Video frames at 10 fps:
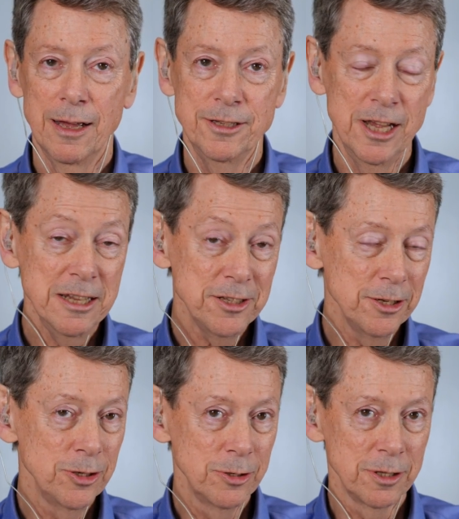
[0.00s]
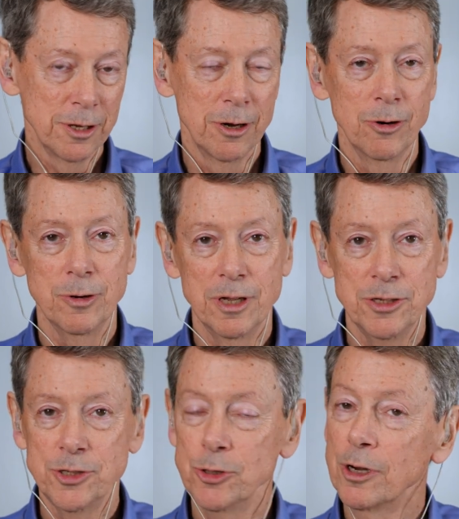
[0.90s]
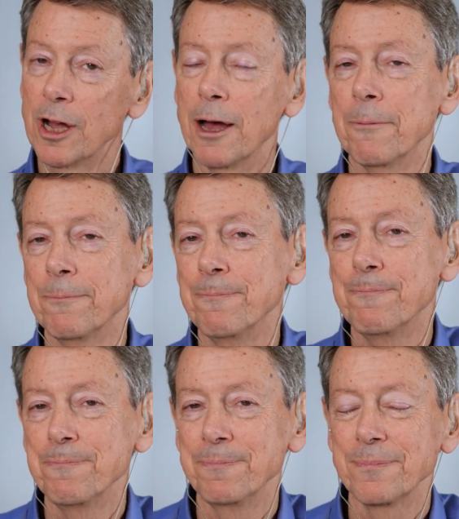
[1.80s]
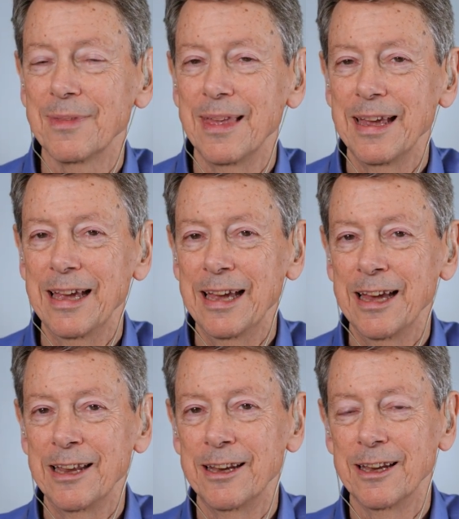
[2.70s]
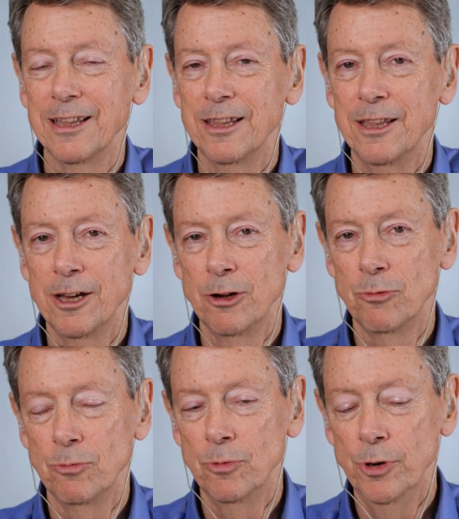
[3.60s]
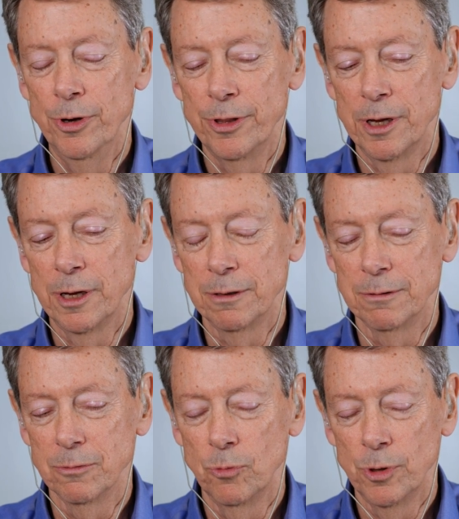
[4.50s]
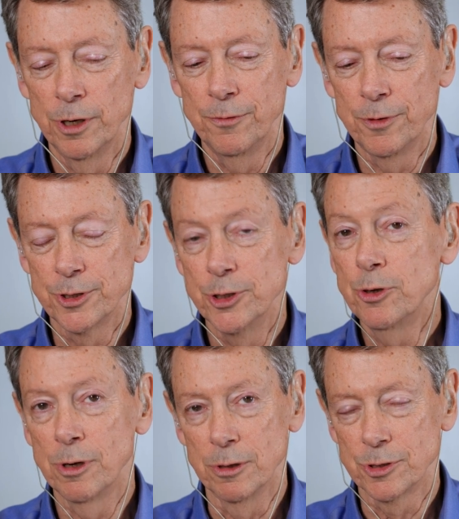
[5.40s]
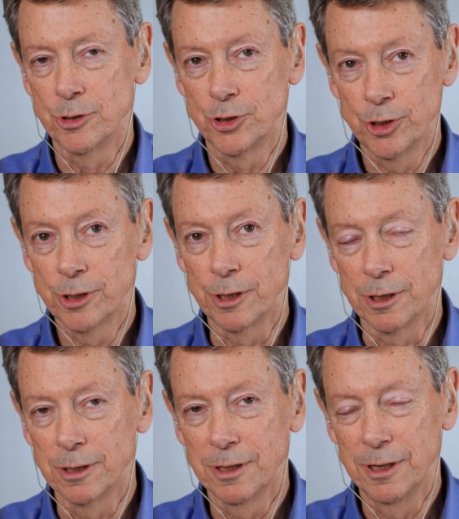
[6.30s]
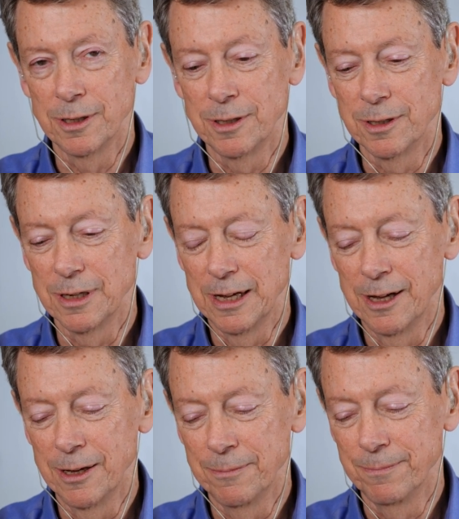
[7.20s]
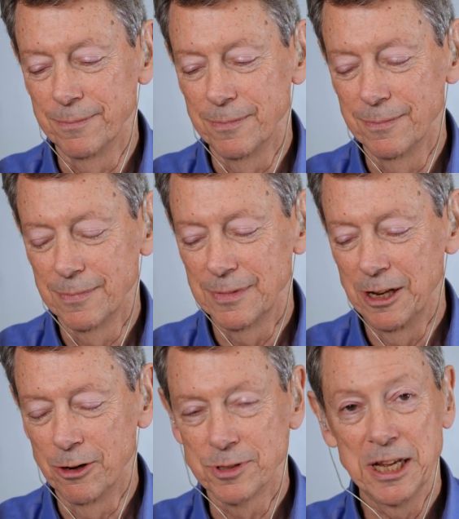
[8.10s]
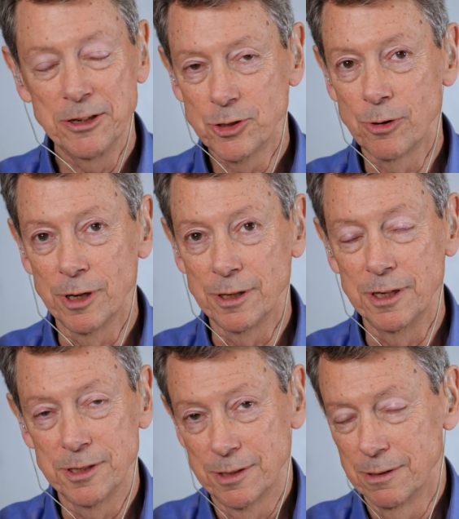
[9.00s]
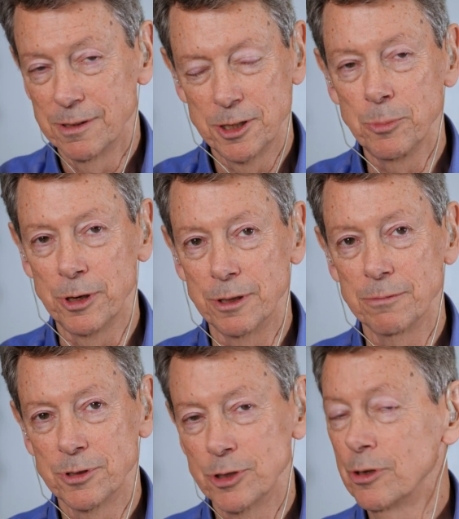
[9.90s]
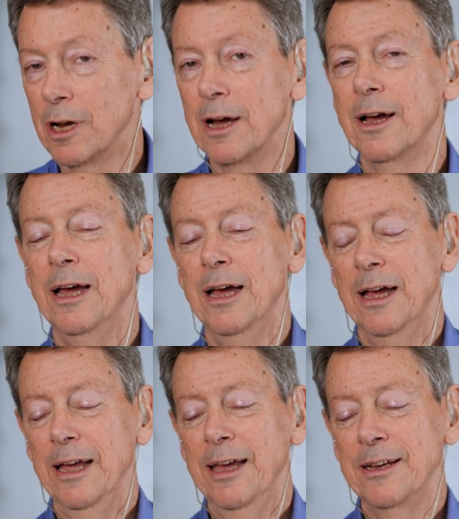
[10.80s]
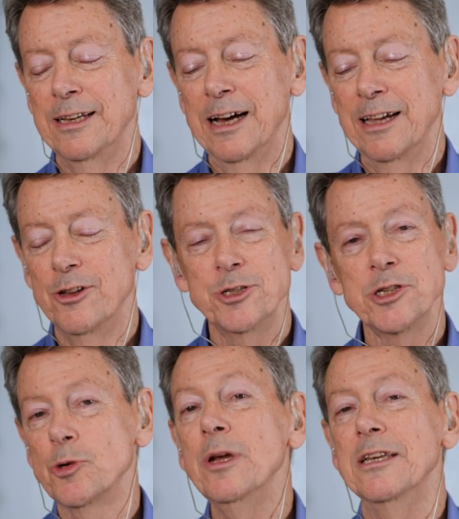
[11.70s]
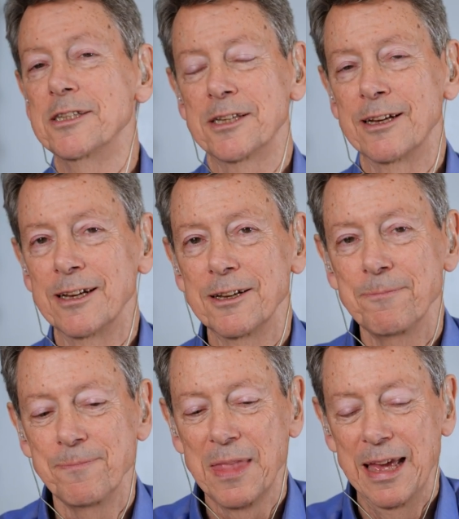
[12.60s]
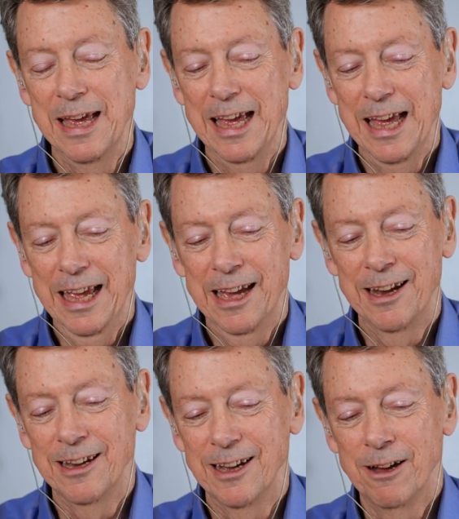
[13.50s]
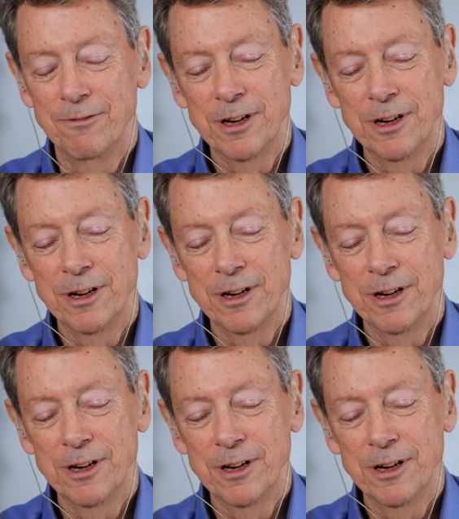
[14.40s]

Adjacent to it, though, is sukha. And the root of the word for sucrose or sugar in um, you know Sanskrit is similar, sukha, and uh, there's a sweetness in it. And a